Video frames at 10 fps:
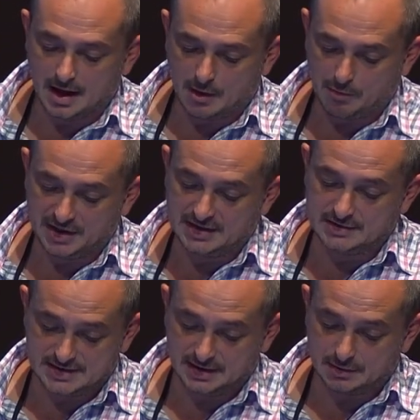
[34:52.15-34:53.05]
We need to
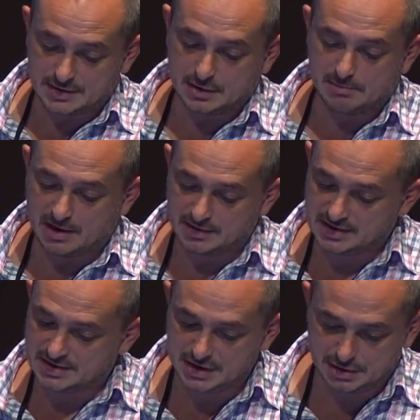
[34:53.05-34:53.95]
think also
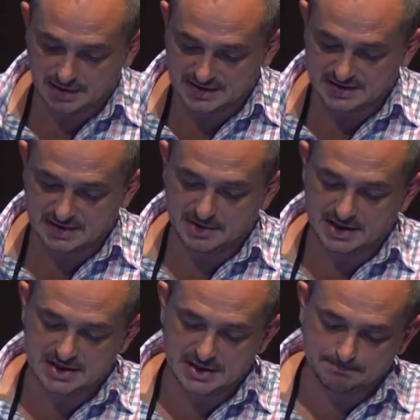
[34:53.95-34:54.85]
about tissue
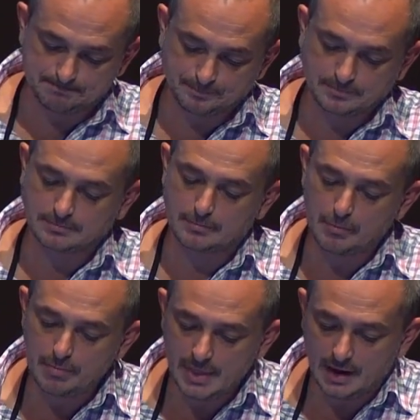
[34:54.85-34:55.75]
accessibility.
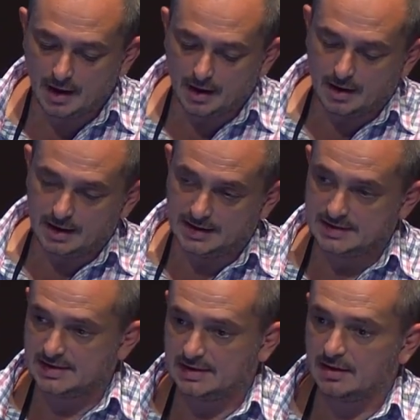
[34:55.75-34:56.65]

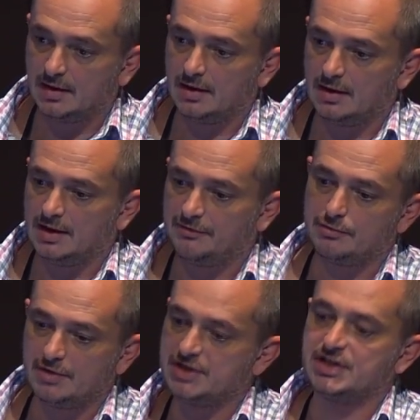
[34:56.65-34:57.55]
Indeed, if you
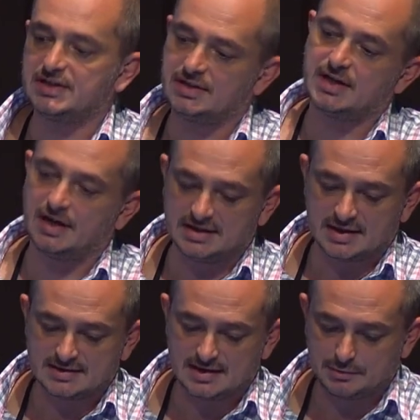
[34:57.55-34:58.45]
inject CAR NK
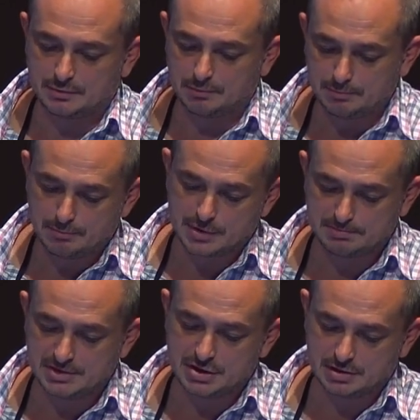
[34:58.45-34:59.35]
cell, you must
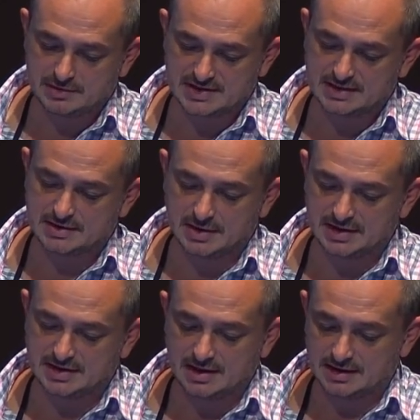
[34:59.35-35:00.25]
be sure that the
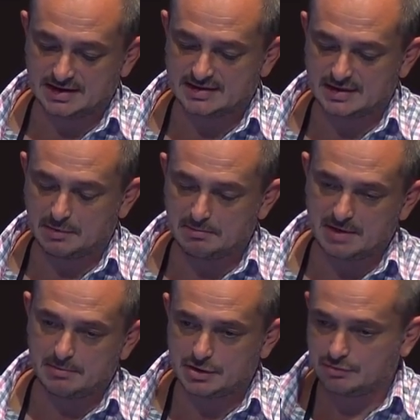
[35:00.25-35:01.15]
CAR NK cell will be
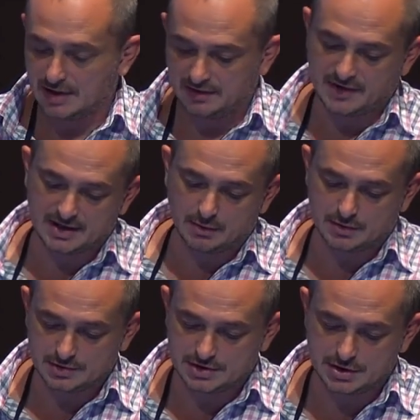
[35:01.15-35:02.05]
able to invade all
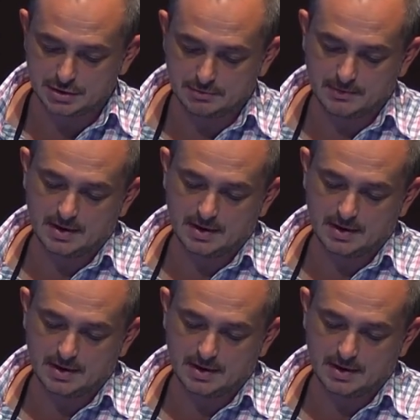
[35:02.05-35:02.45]
the tissue.